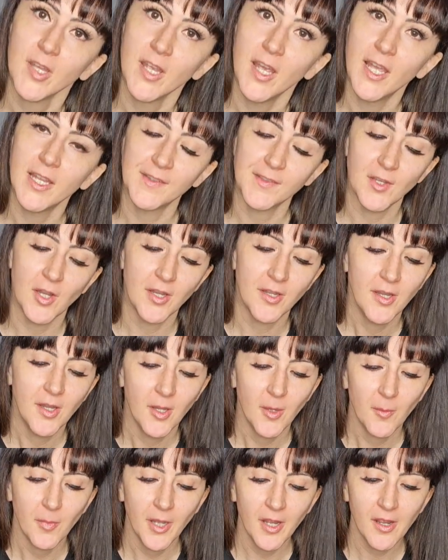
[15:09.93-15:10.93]
I guess not.
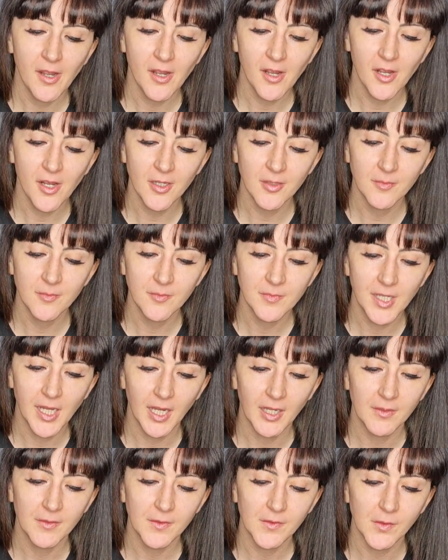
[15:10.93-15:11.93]
But
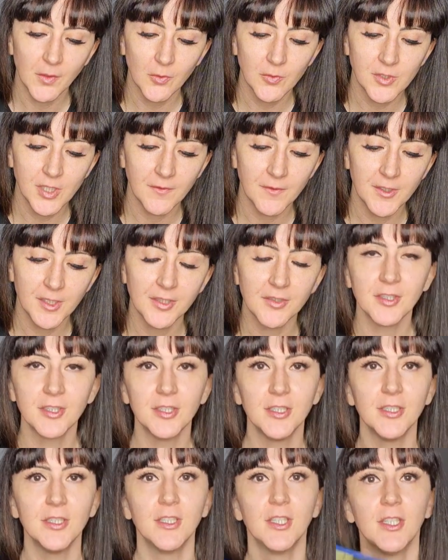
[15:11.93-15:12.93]
yeah, so
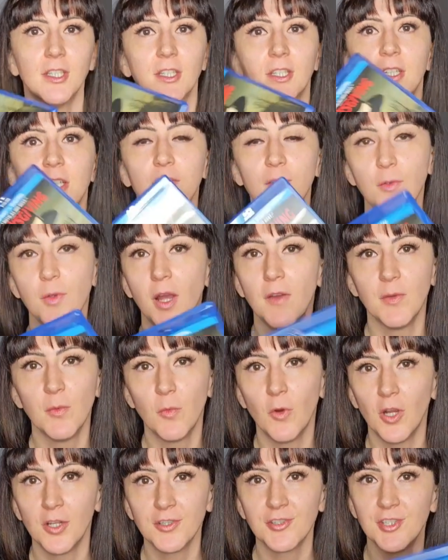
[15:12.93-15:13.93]
definitely, if you haven't
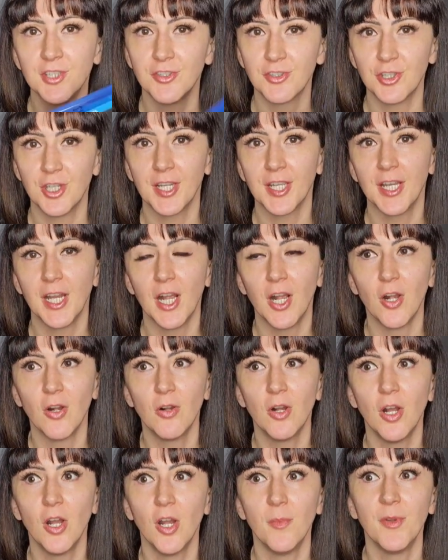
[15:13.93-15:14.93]
watched it, check it
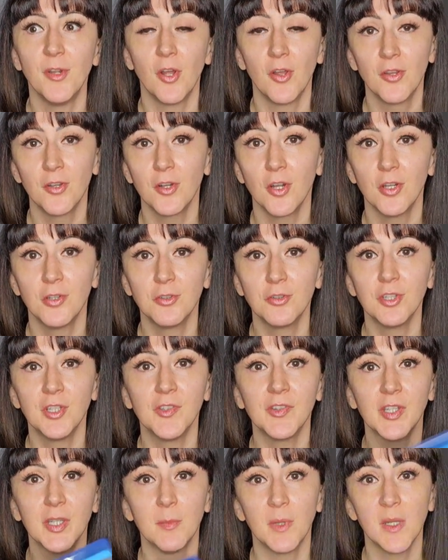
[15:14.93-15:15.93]
out. In other
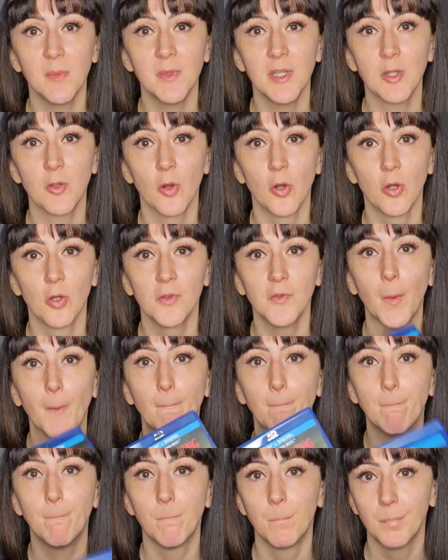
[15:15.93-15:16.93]
countries, it might be called
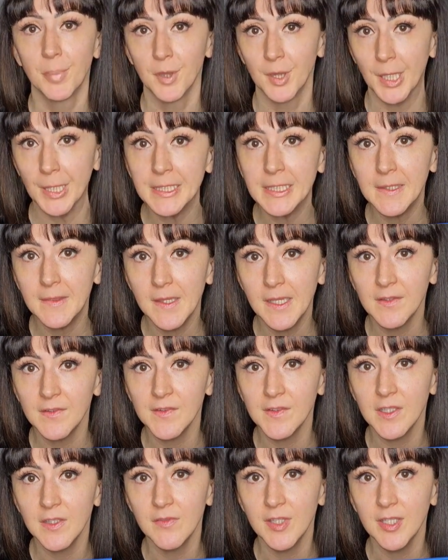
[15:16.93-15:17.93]
Bloody
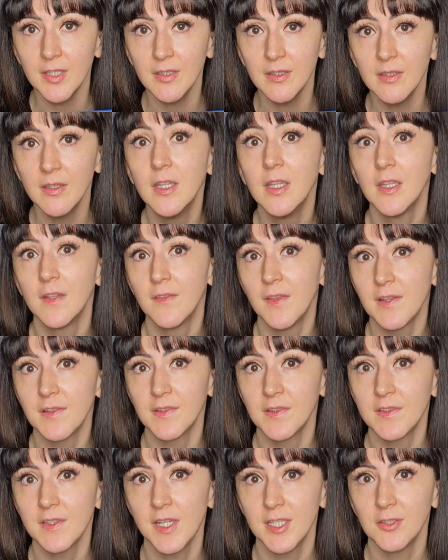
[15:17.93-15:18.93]
Thanksgiving. That's
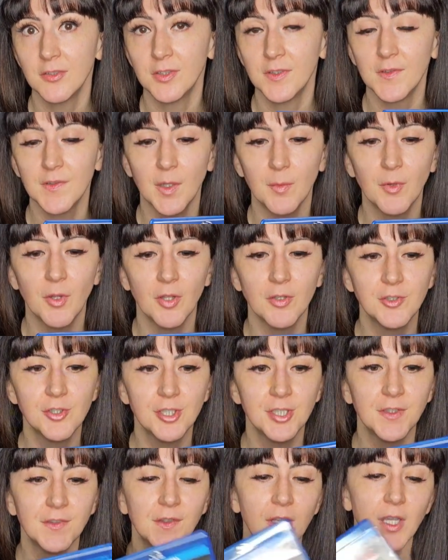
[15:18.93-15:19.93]
the title in some
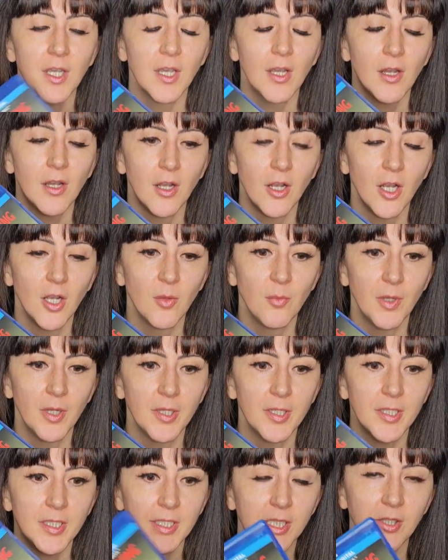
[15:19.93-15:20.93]
countries.
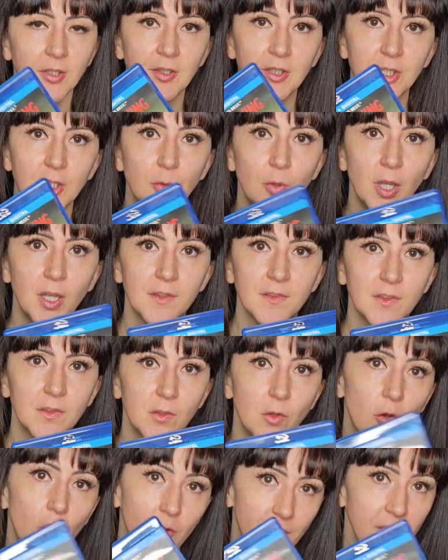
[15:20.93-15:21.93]
But here in the US, it's
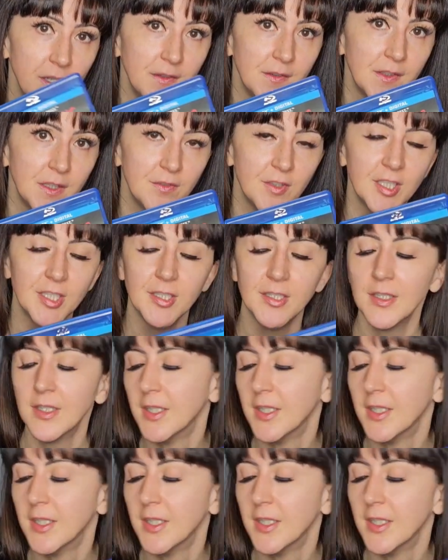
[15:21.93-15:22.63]
called Thanksgiving.